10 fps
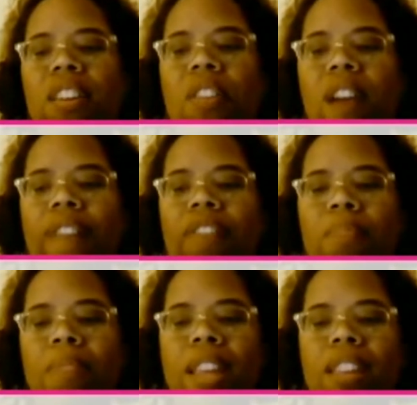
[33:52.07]
you
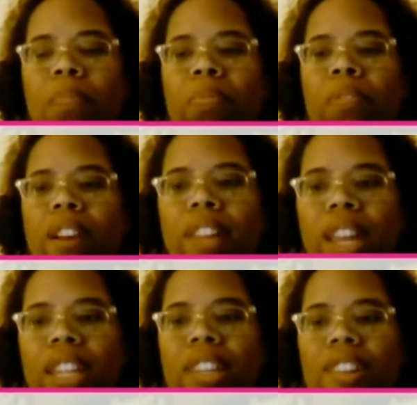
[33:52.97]
have to be the
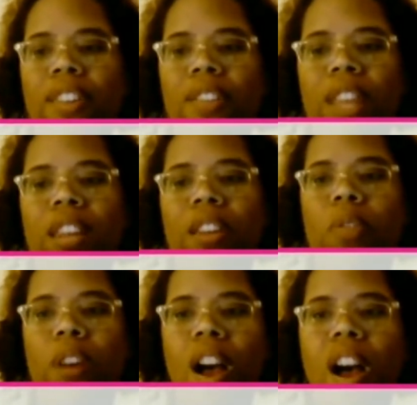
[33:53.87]
brilliant you
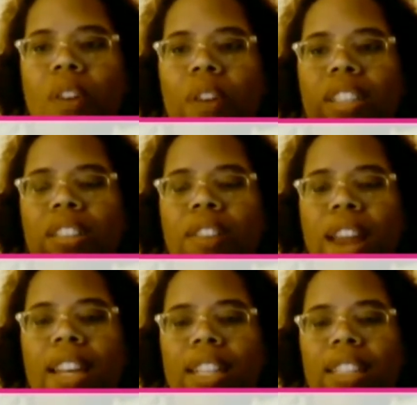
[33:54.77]
that you were always
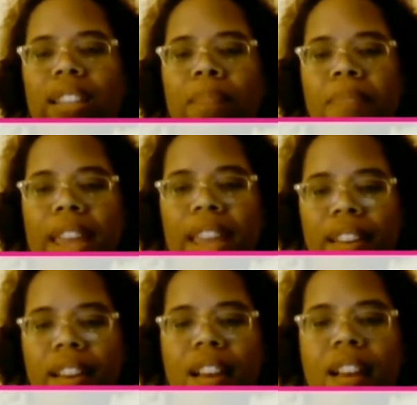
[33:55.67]
created to
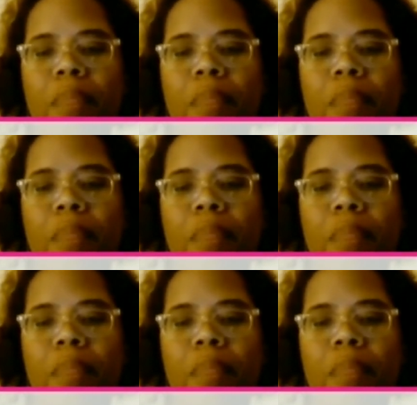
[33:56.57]
be.